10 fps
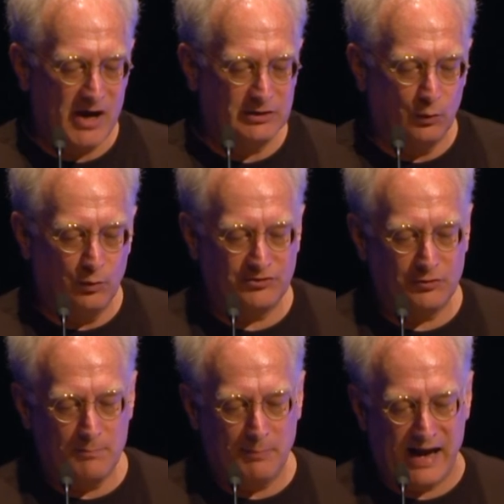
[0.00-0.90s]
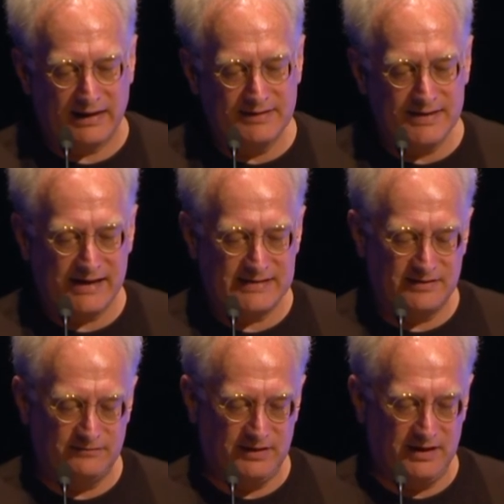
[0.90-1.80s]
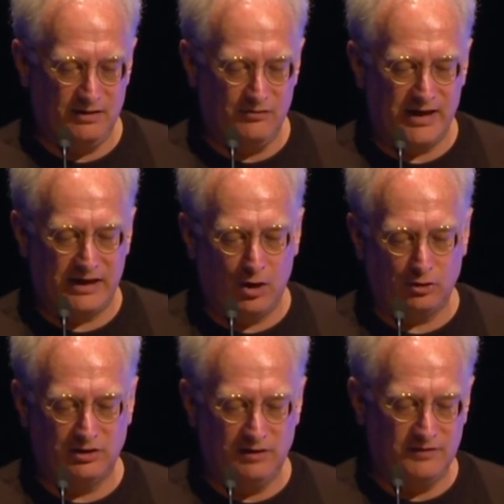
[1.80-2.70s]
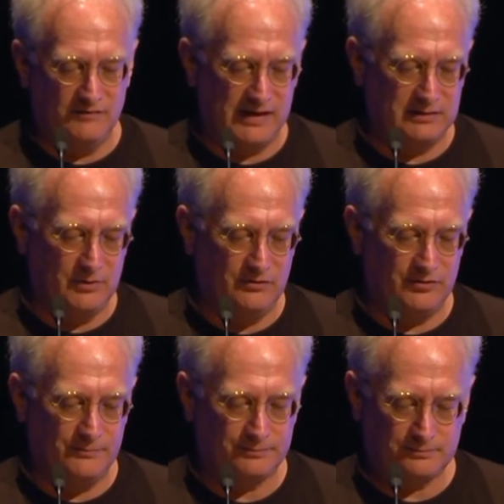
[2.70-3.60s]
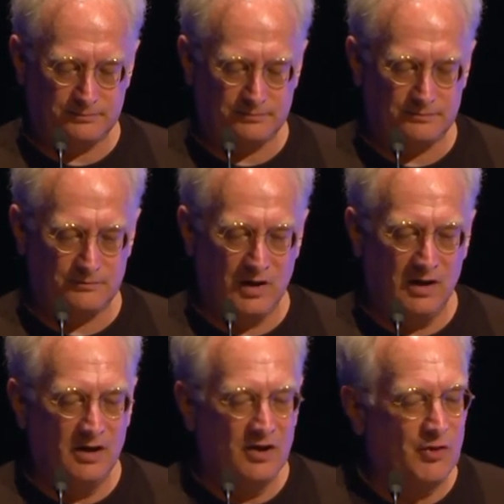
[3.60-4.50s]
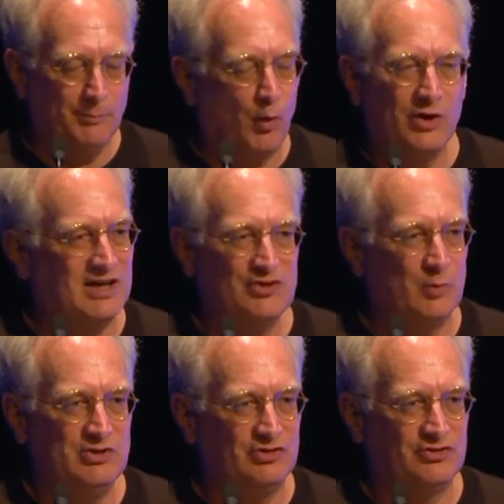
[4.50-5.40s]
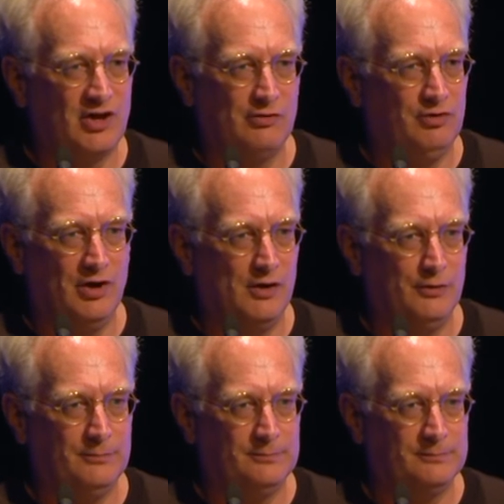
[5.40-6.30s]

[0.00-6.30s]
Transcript: might also impact negatively on their cognitive development. The point is, we just don't know.